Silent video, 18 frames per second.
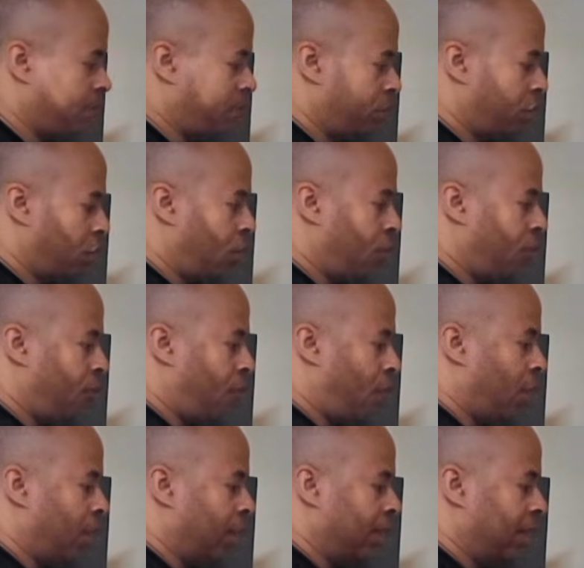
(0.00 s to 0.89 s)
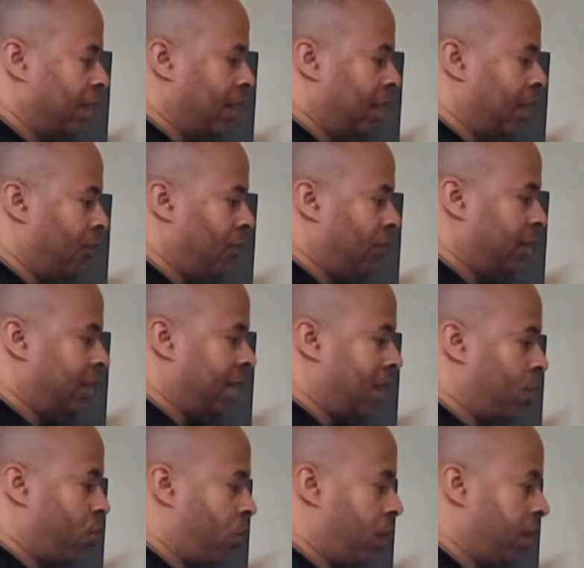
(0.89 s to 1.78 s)
Don't fall in love with
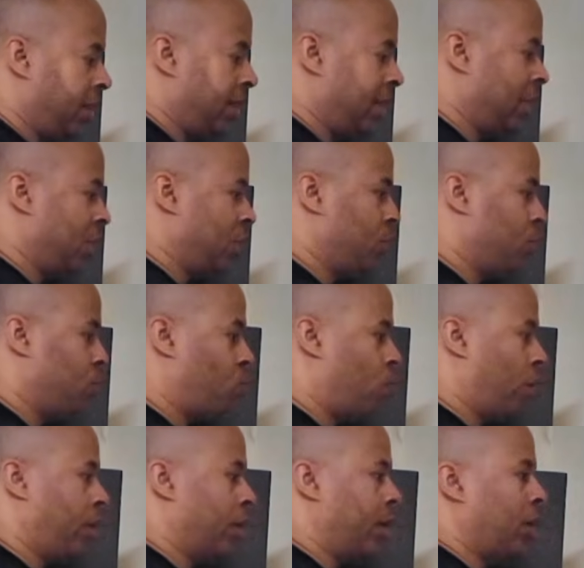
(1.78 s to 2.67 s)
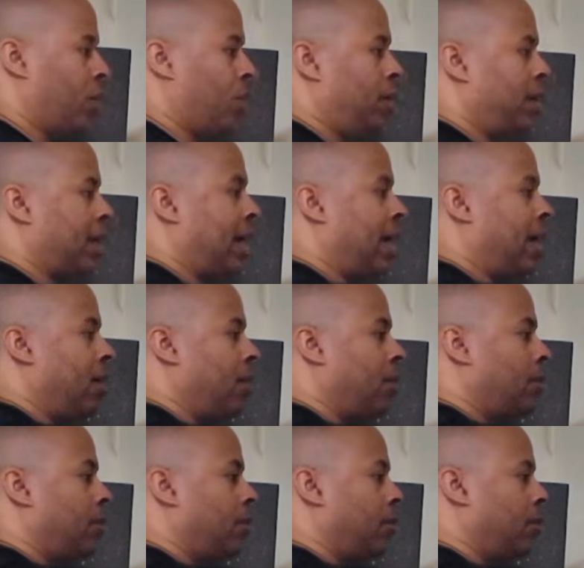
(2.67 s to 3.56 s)
that one that you're working on
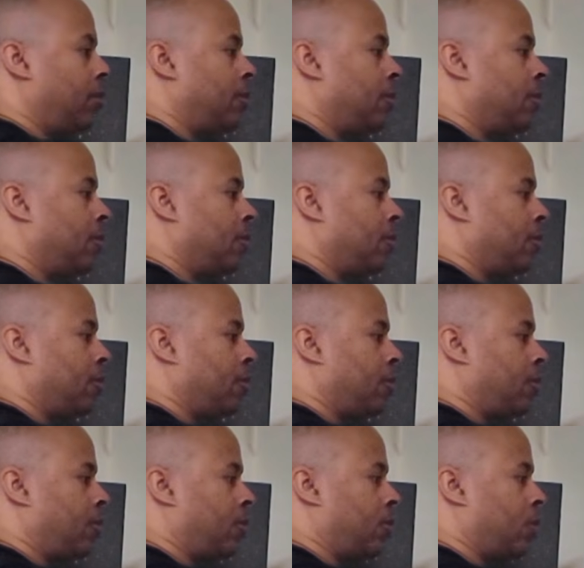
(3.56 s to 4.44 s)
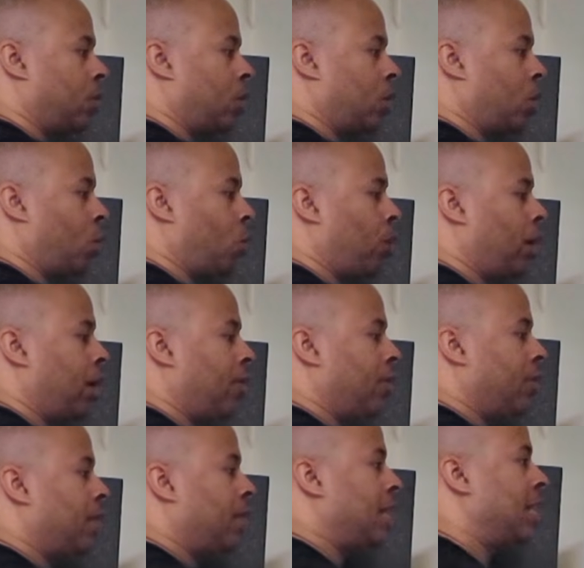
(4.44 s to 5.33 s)
now.
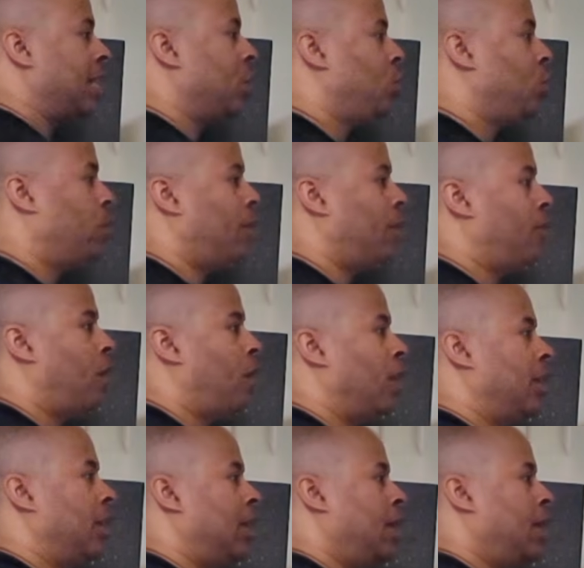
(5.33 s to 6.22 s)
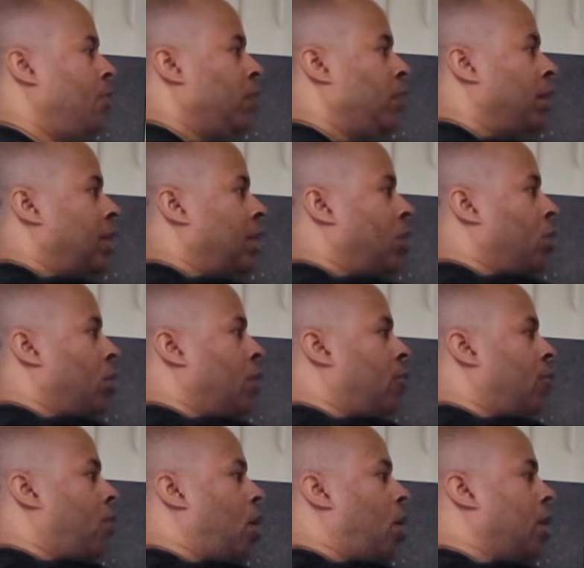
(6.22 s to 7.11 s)
Whatever thing that you want to fall in love with it on,
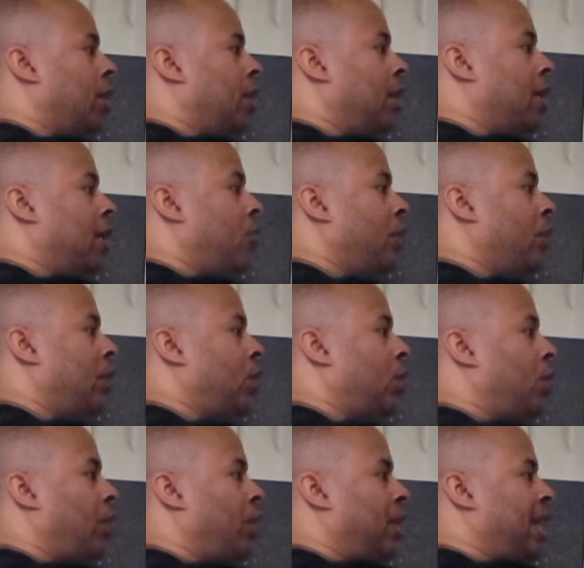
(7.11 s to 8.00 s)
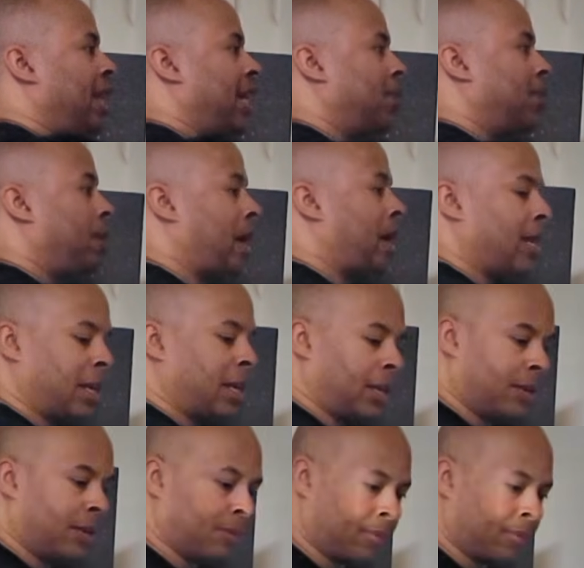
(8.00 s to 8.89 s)
fall in love with it on the next
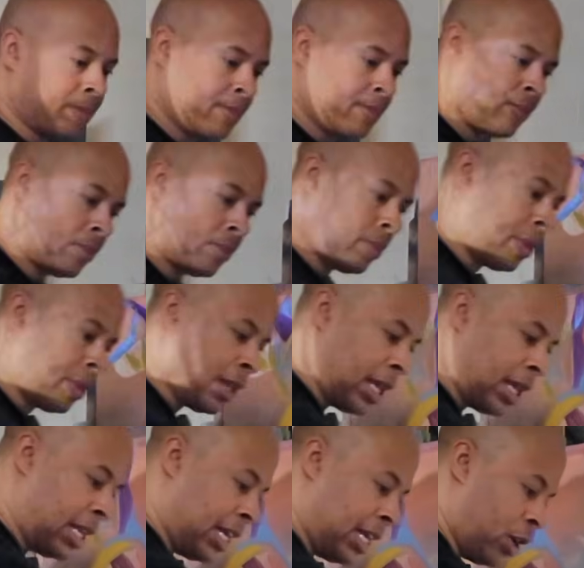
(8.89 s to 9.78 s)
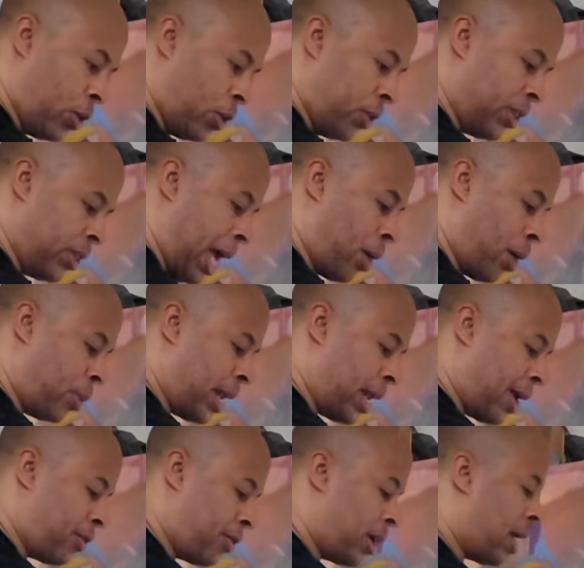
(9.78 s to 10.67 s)
painting. And then on that one
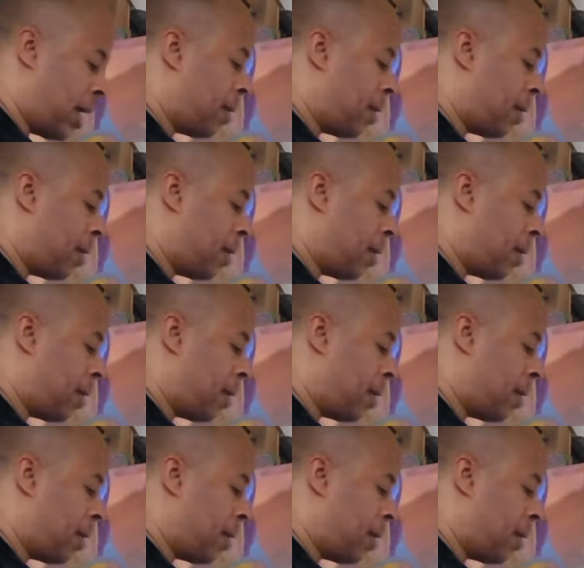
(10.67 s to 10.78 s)
after that,